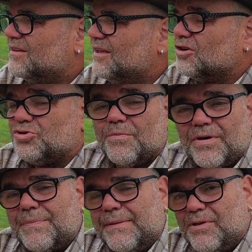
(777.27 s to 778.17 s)
They've got to try and
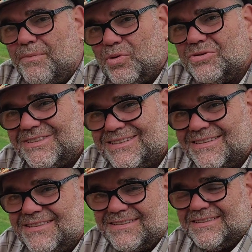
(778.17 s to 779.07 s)
bring people on board.
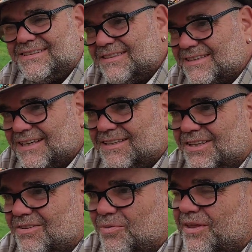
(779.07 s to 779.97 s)

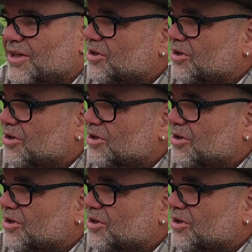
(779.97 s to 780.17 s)
And the way they're